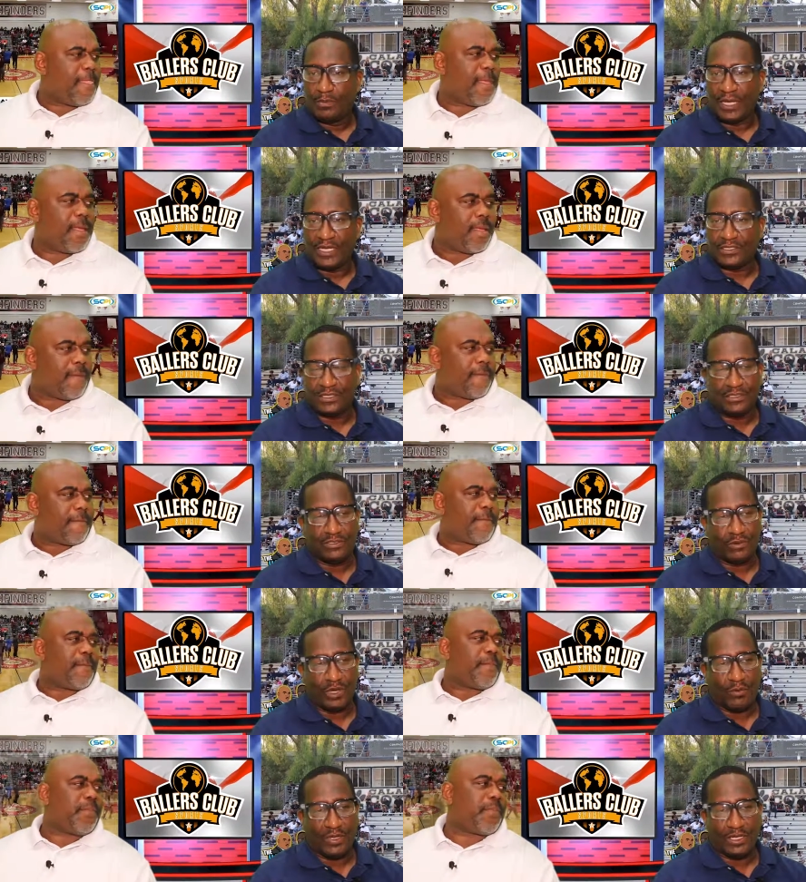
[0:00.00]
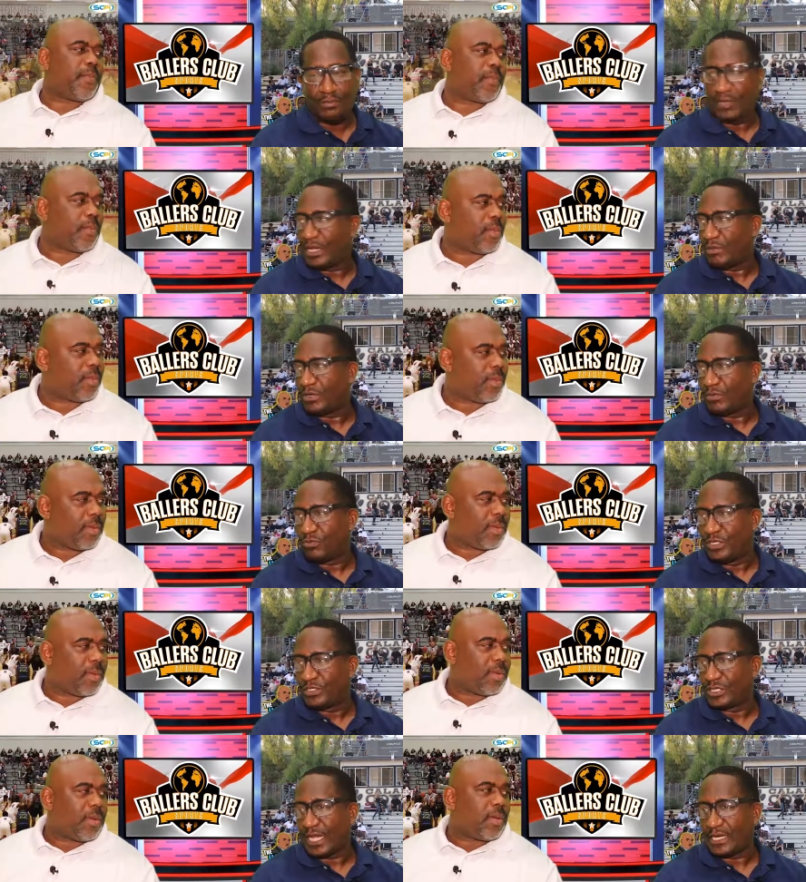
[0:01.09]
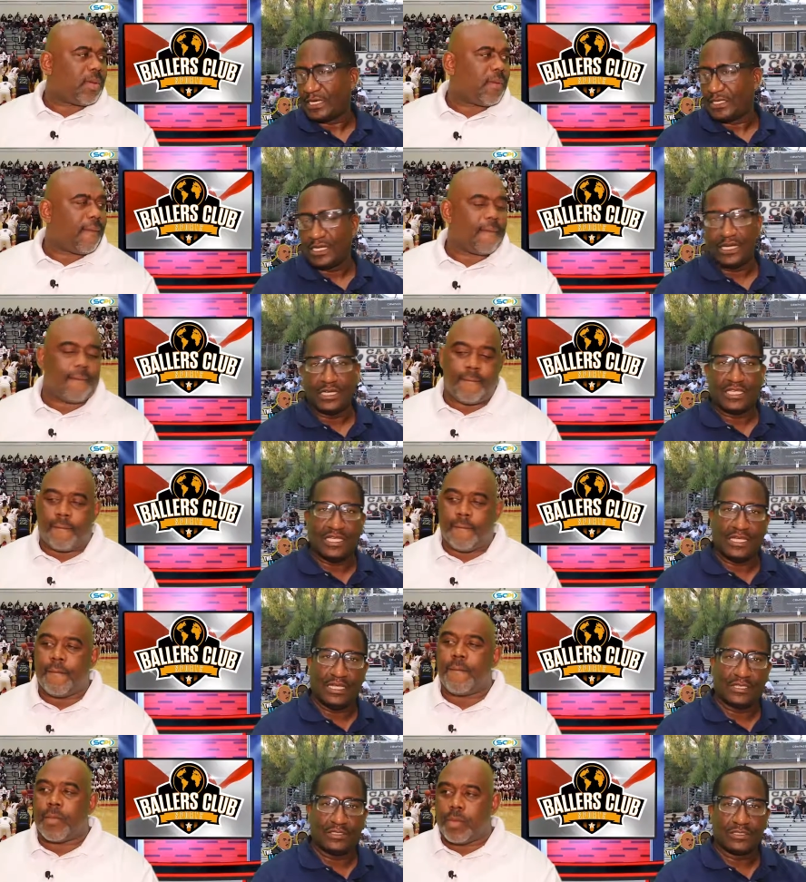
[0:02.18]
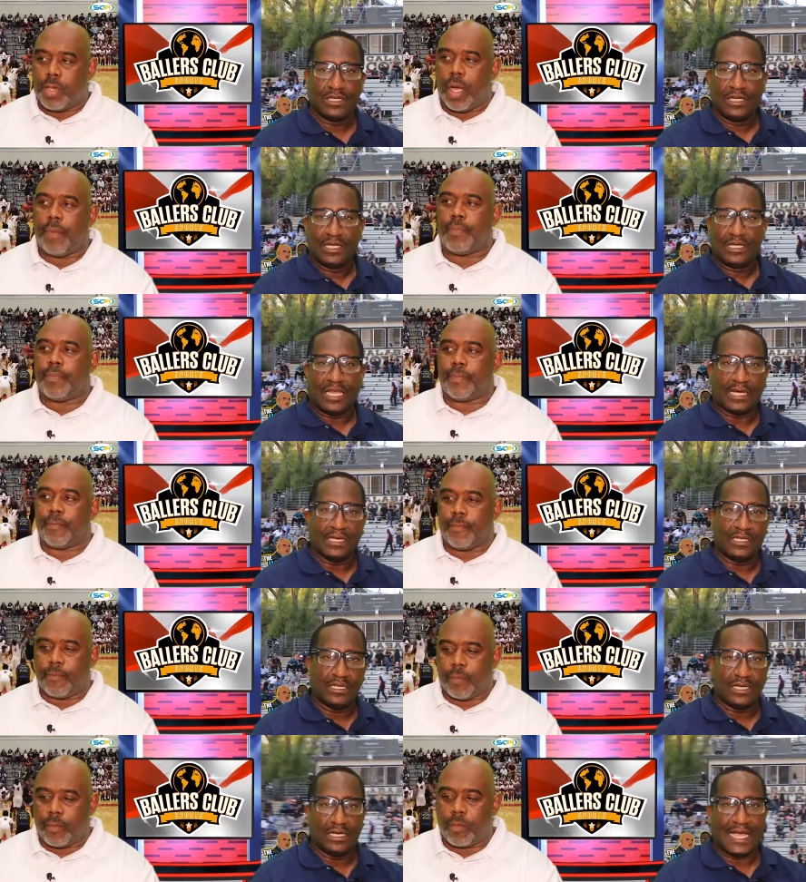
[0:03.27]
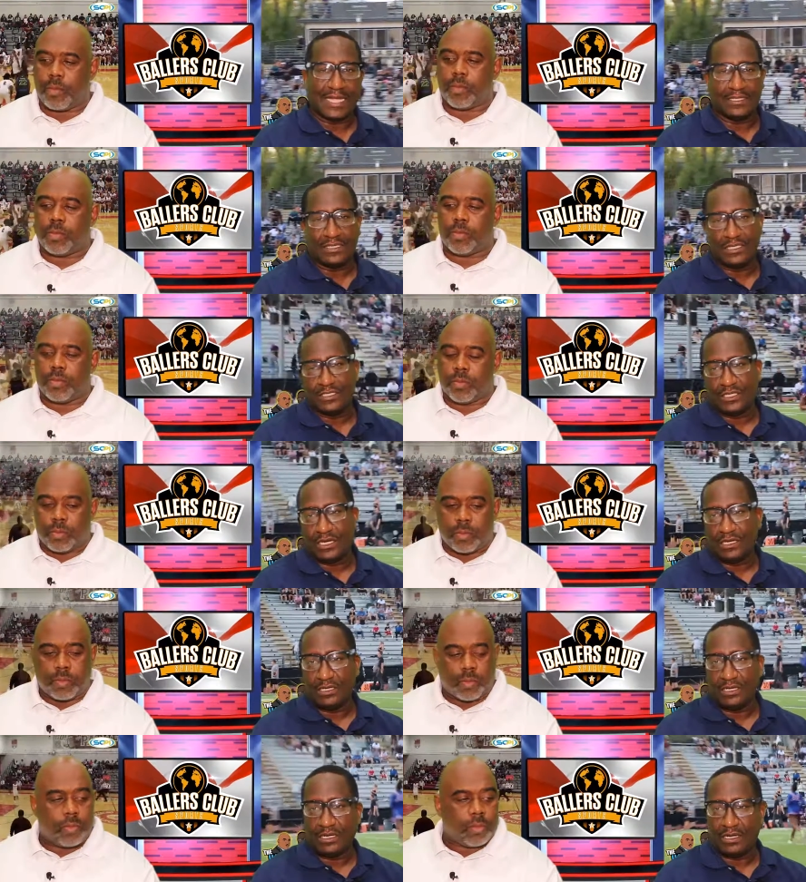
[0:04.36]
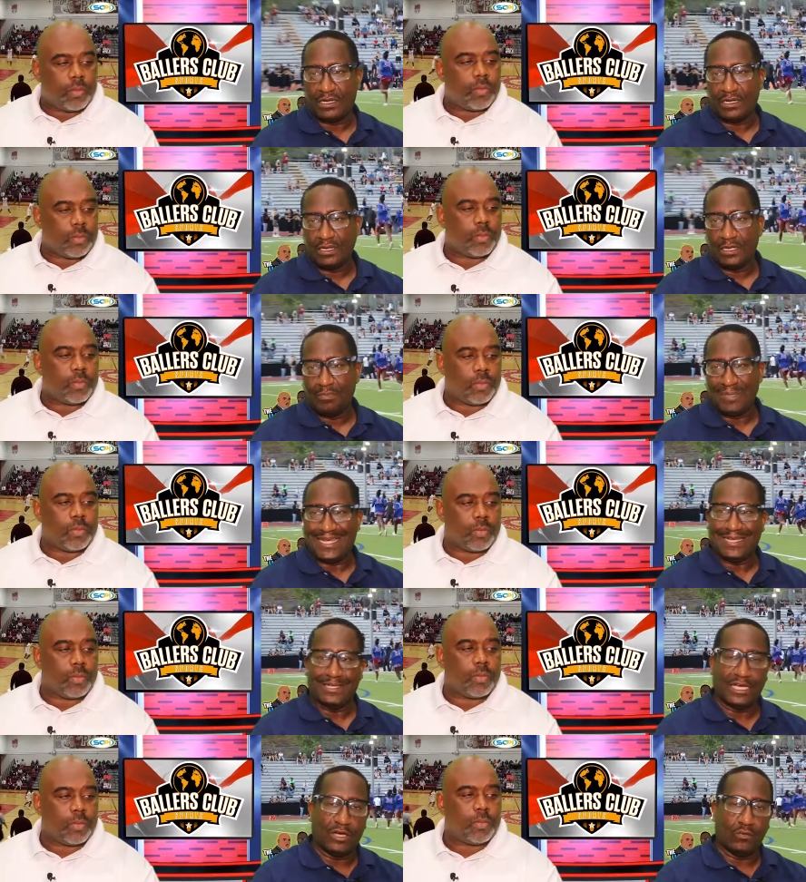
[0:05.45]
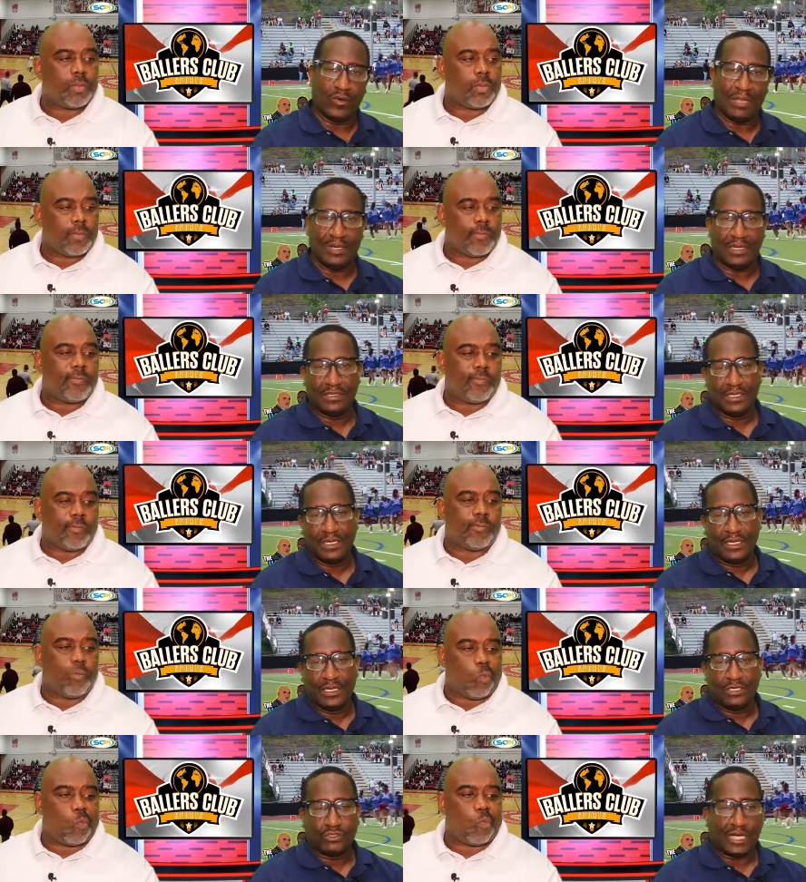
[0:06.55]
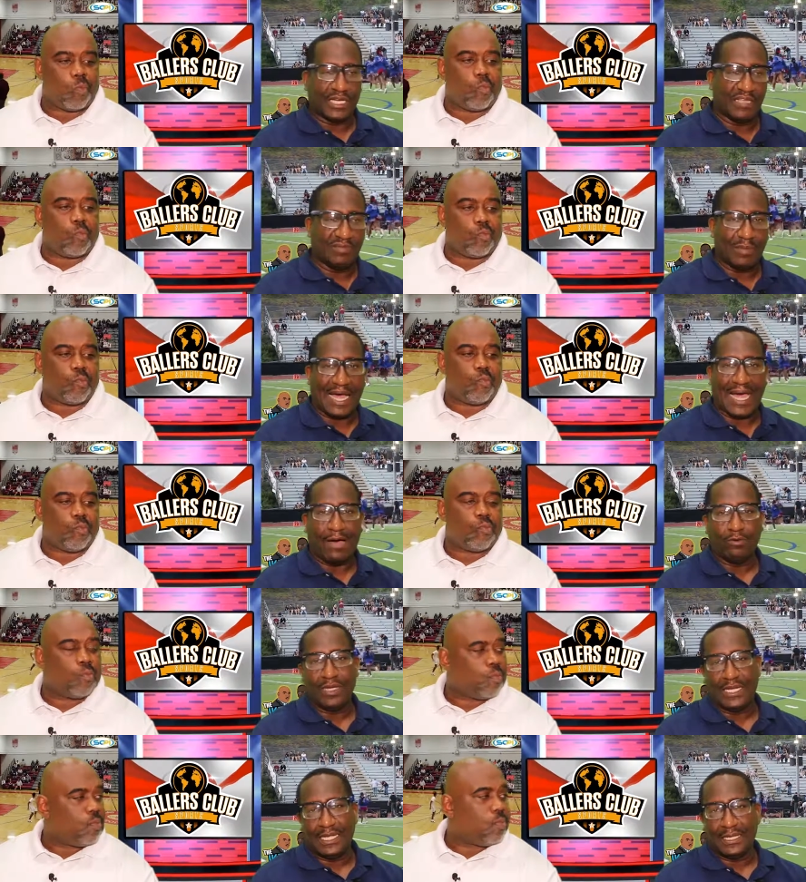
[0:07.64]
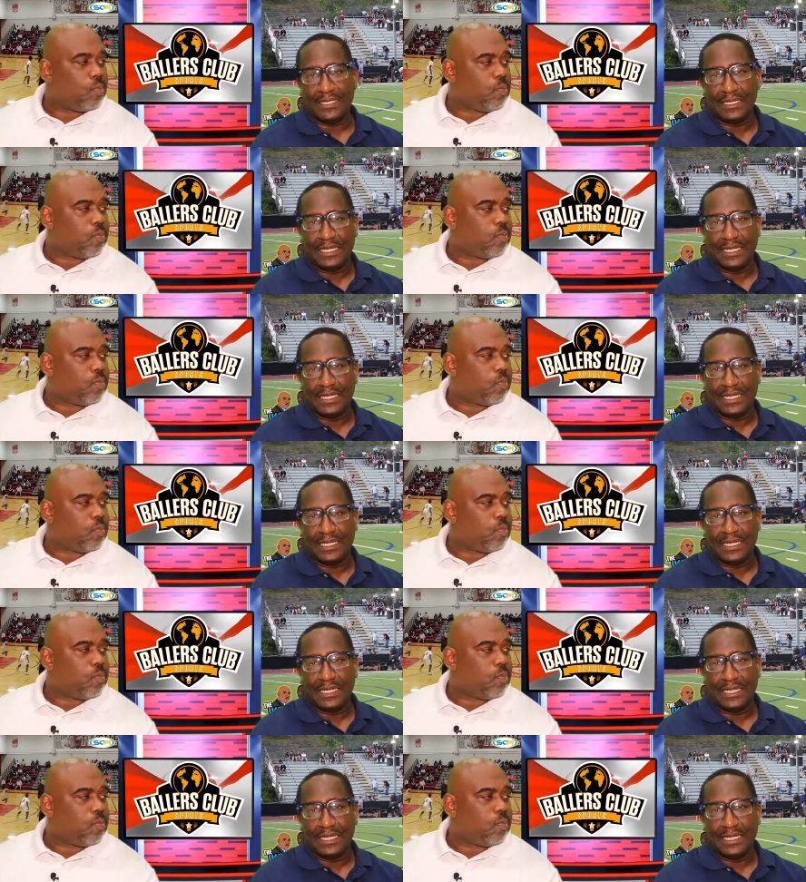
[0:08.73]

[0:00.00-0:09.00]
Speaker 1: basically so that we can be able to reach a lot of the young kids, yep. a lot of the young athletes, young uh, men, young women. Mm-hmm. Try to give them an outlet,